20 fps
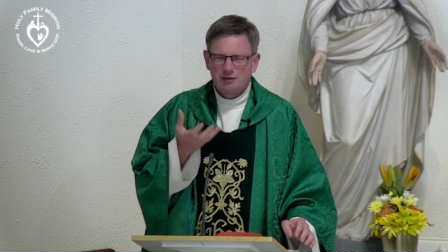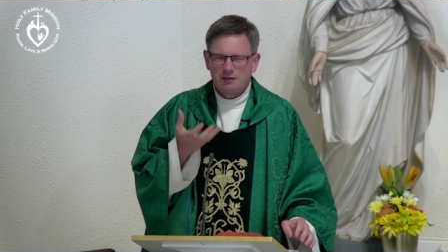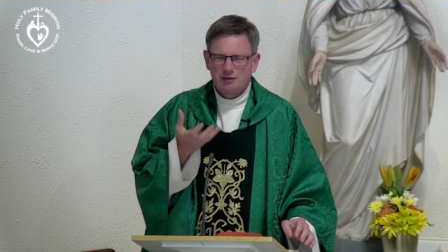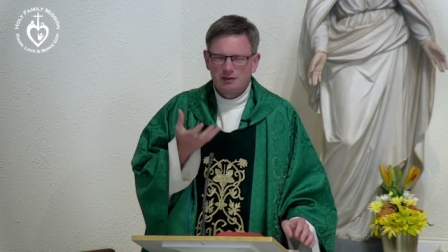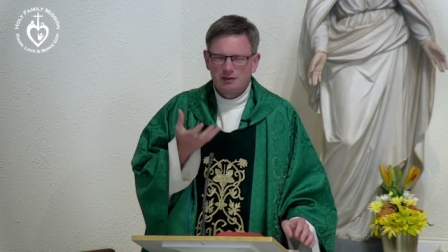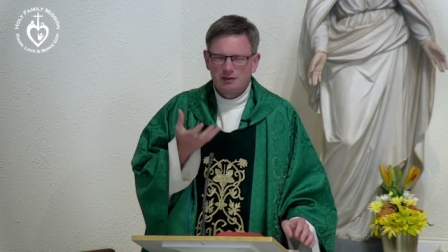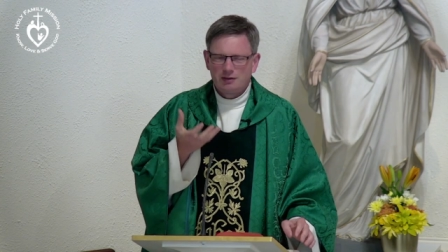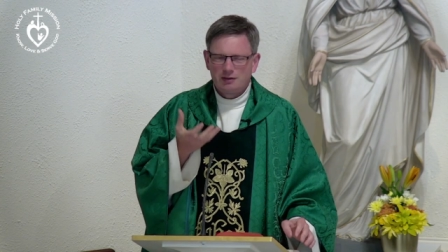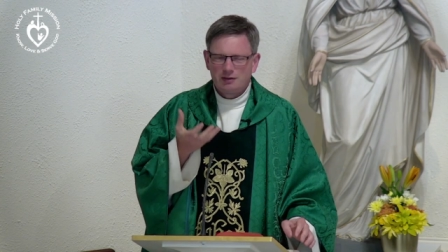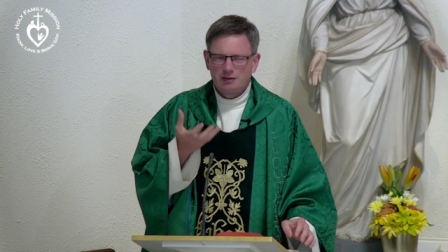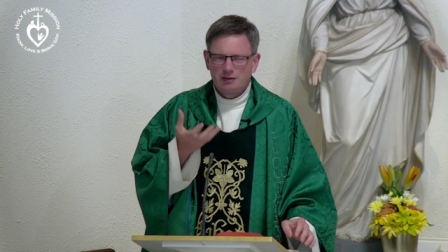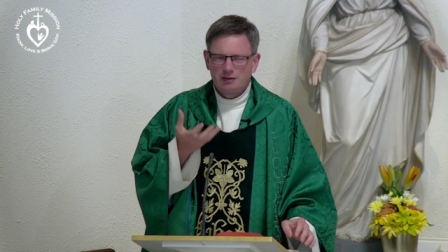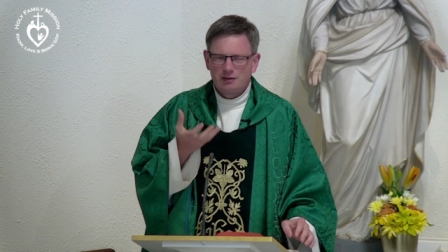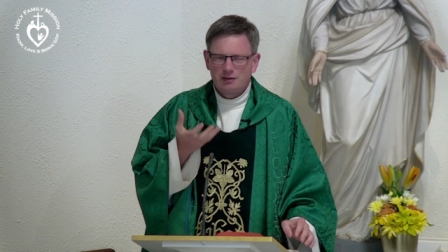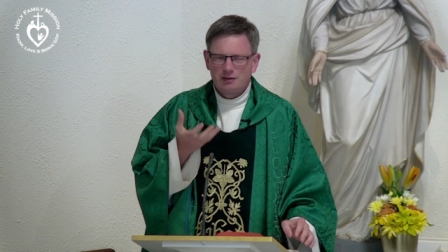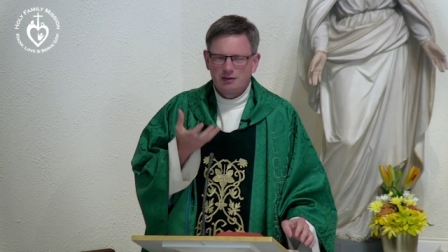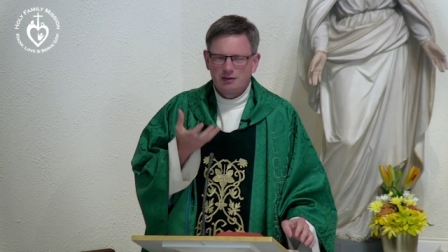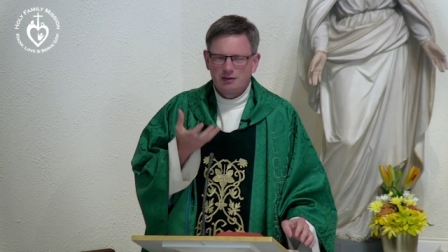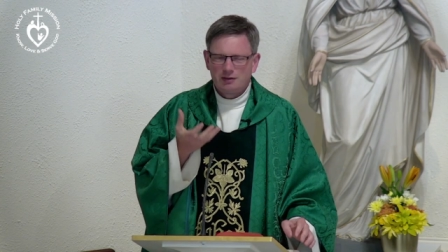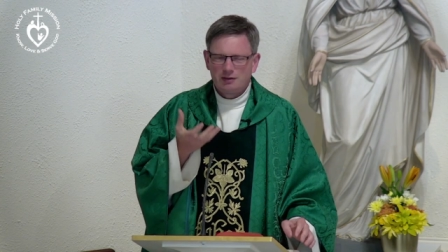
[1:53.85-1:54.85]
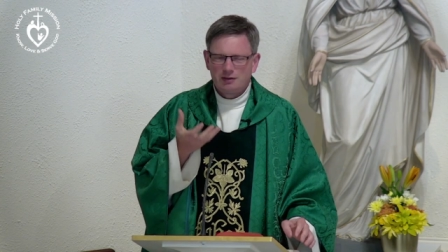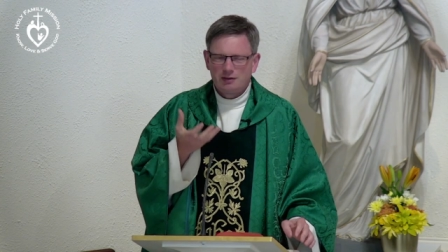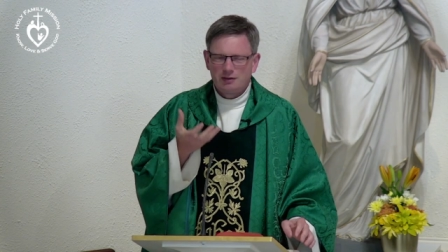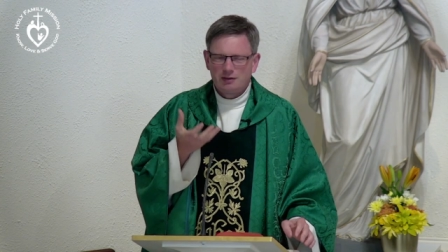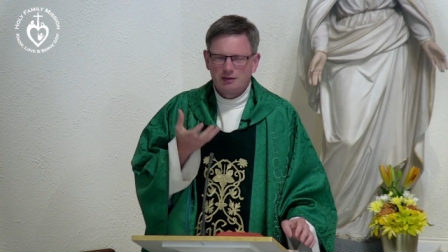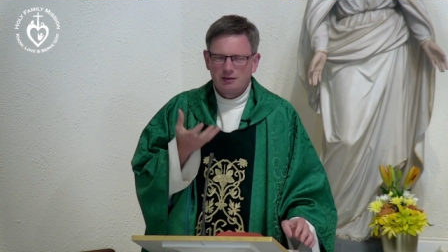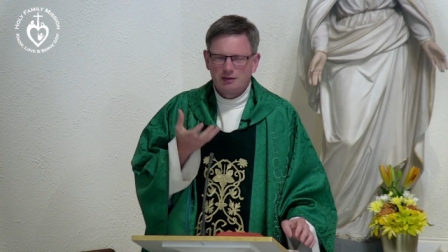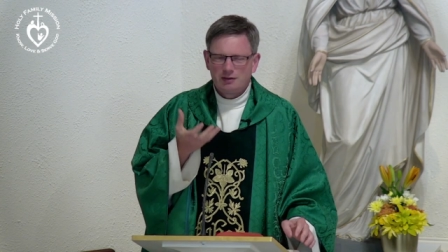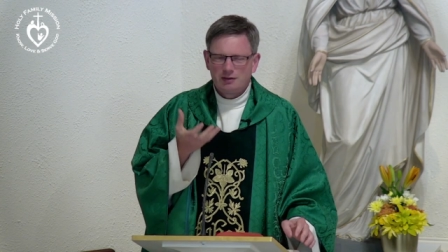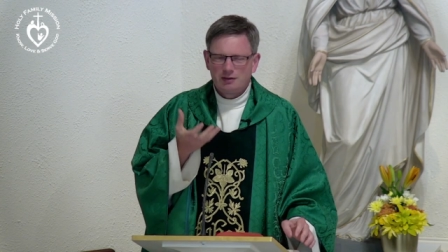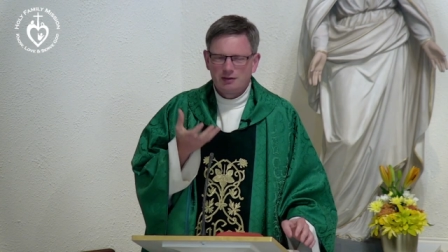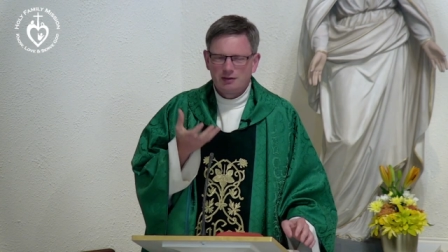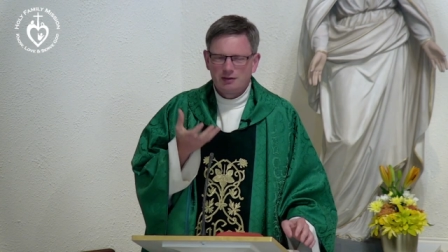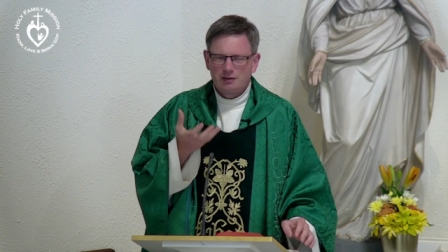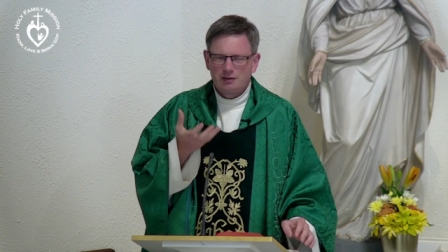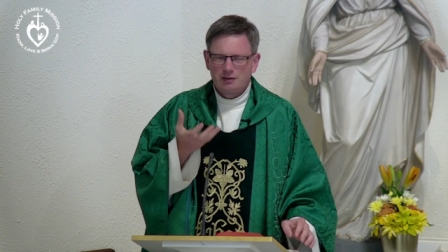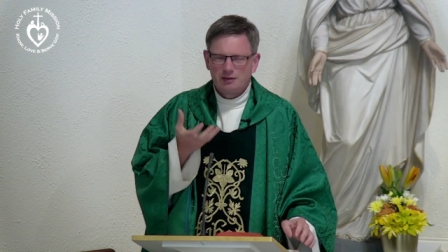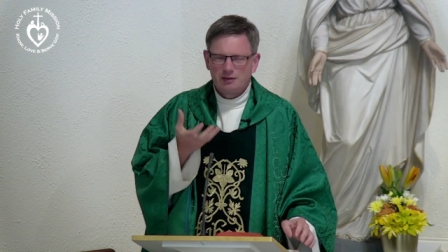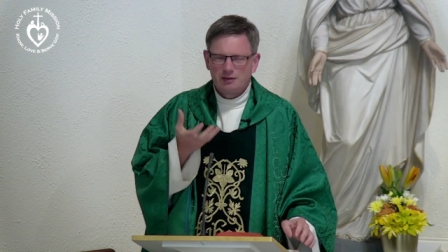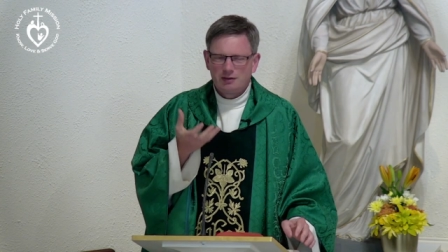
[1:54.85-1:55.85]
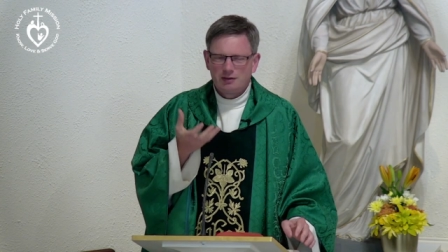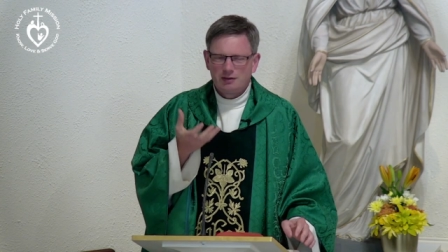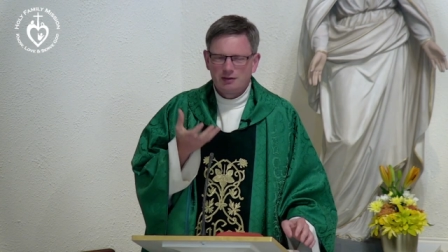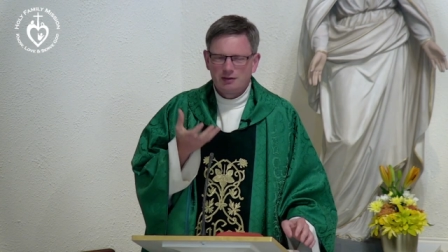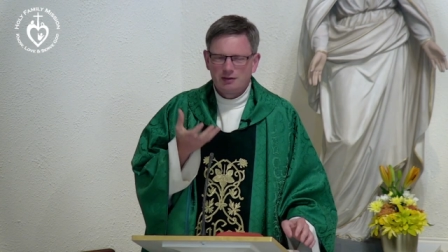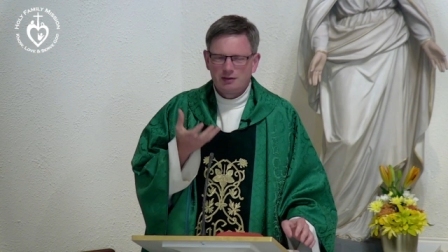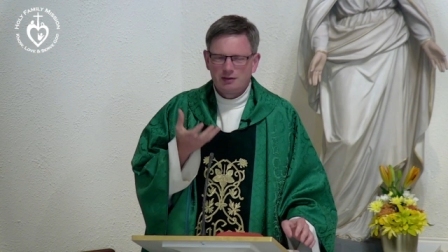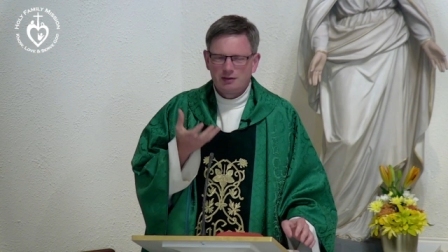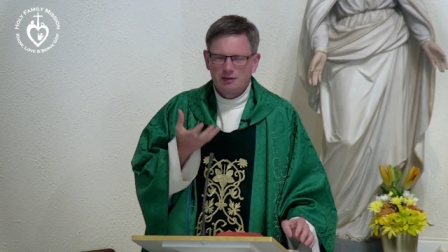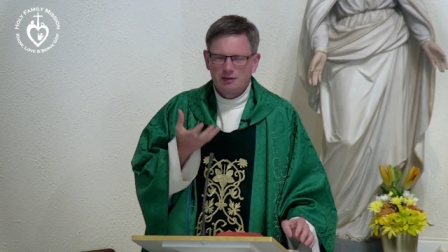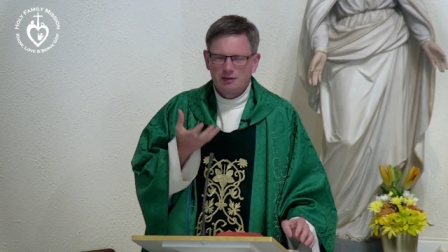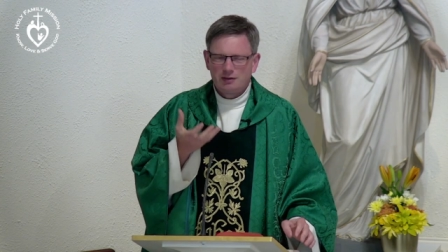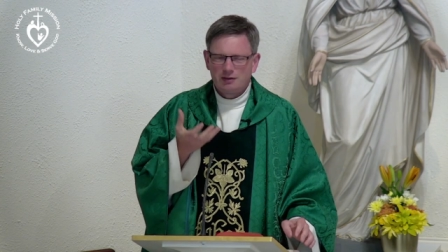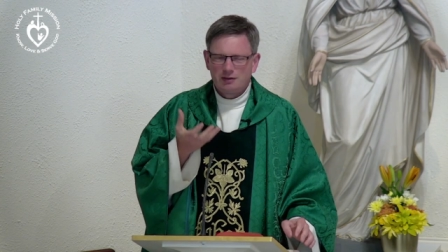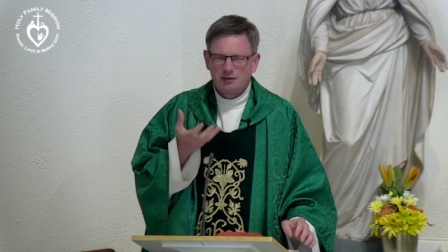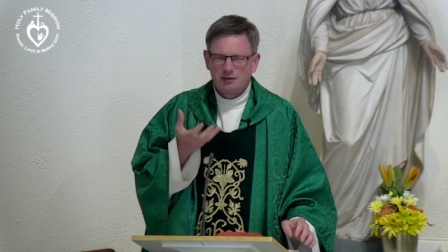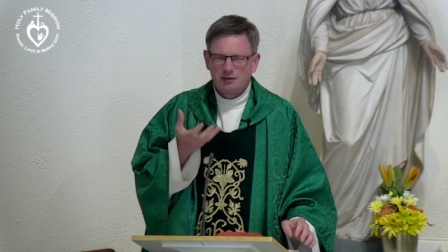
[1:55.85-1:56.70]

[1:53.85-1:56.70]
So it's very healthy spiritually